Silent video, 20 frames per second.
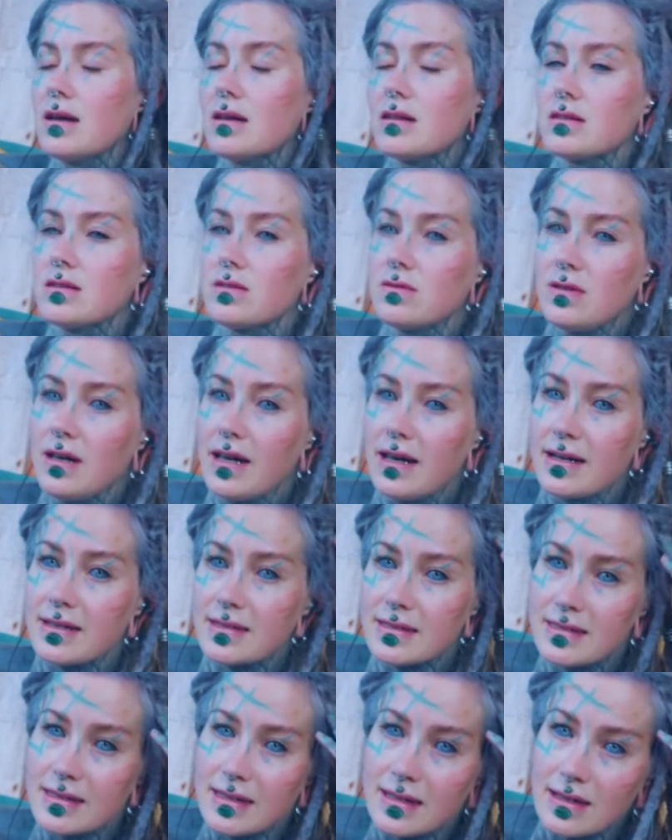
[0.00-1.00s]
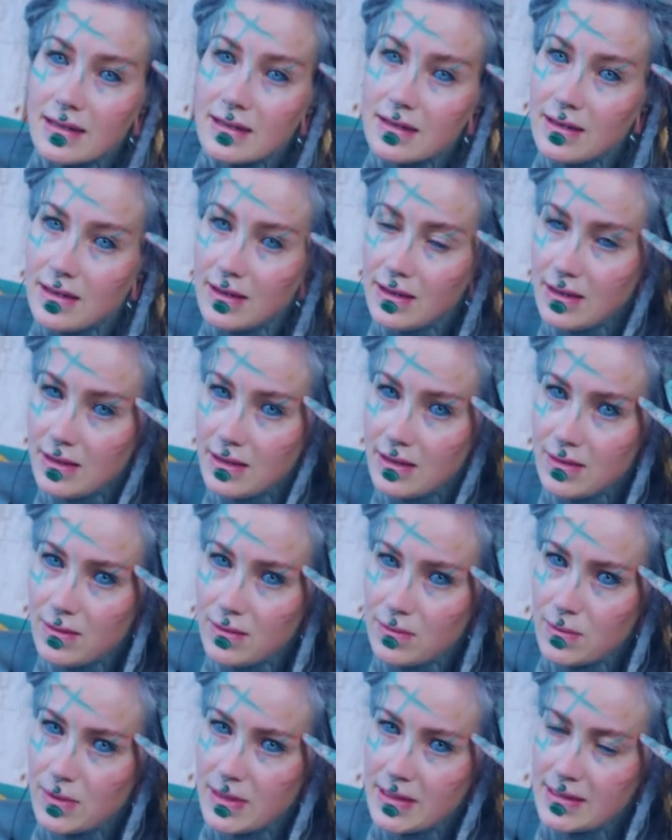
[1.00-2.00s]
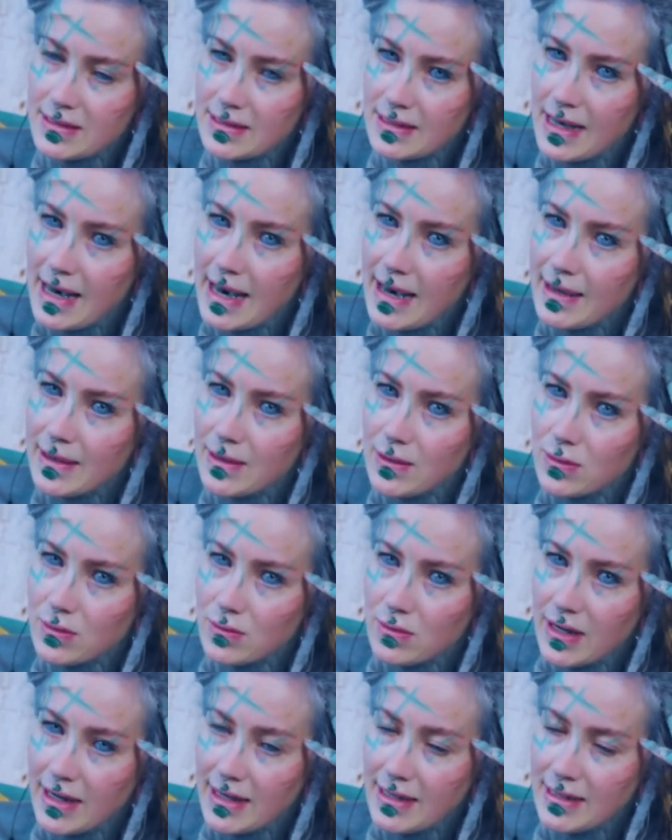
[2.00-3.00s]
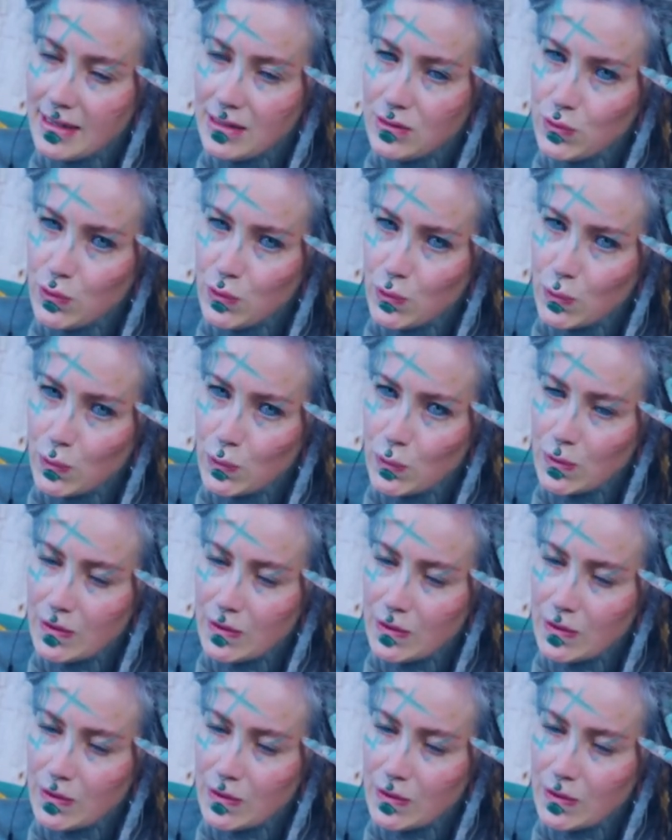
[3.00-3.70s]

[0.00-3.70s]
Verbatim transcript: So let us start with gratitude.